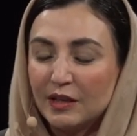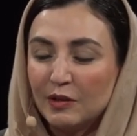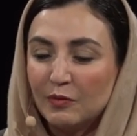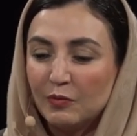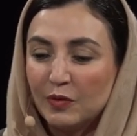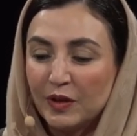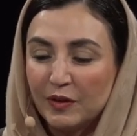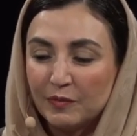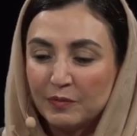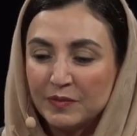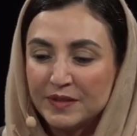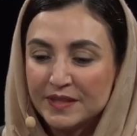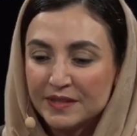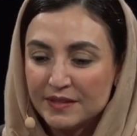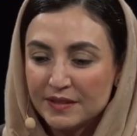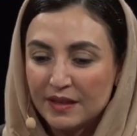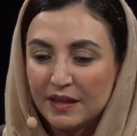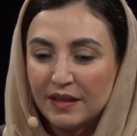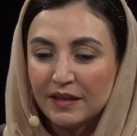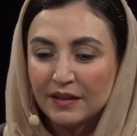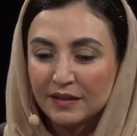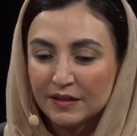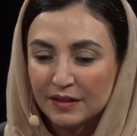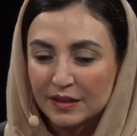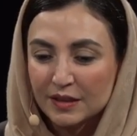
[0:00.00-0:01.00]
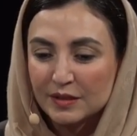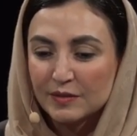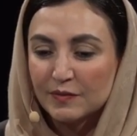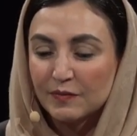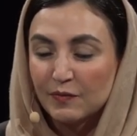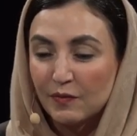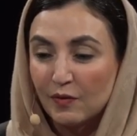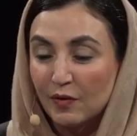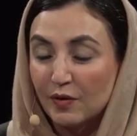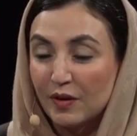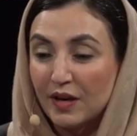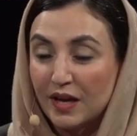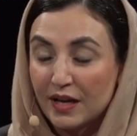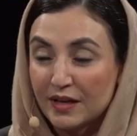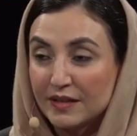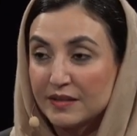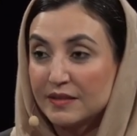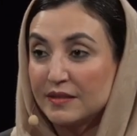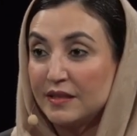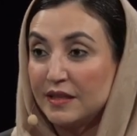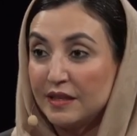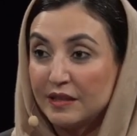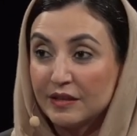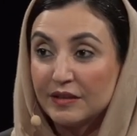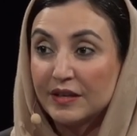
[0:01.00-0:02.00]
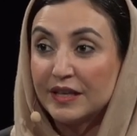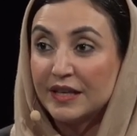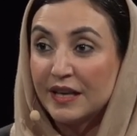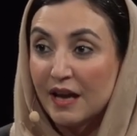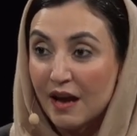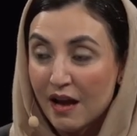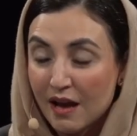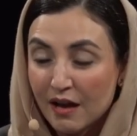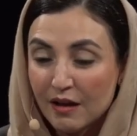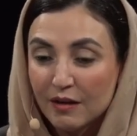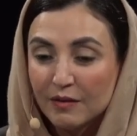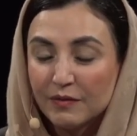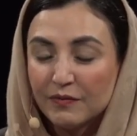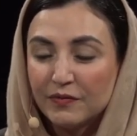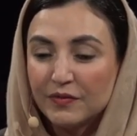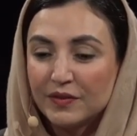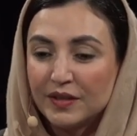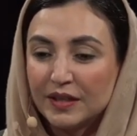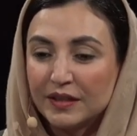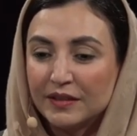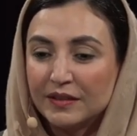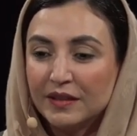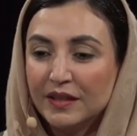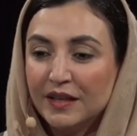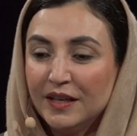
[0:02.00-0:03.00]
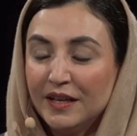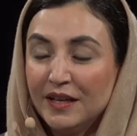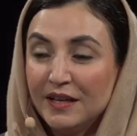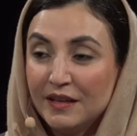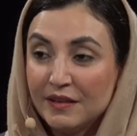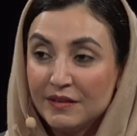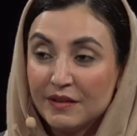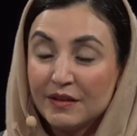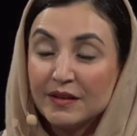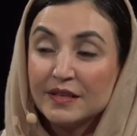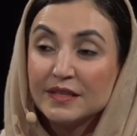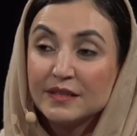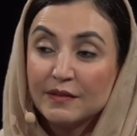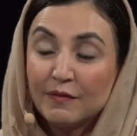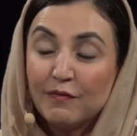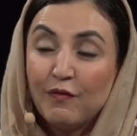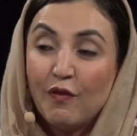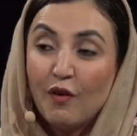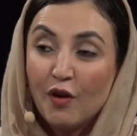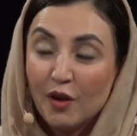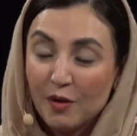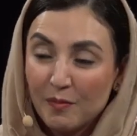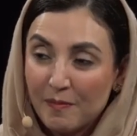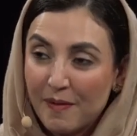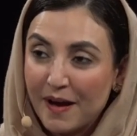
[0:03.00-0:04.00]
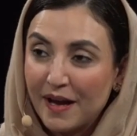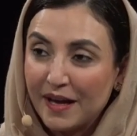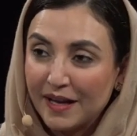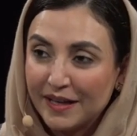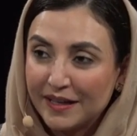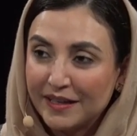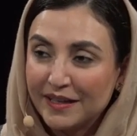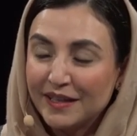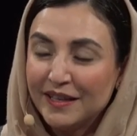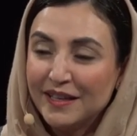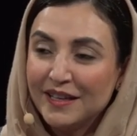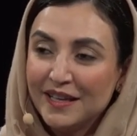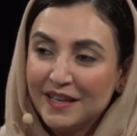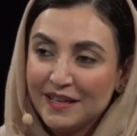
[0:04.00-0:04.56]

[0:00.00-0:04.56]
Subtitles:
We have been saying this for last year and a half, that there is a fallback.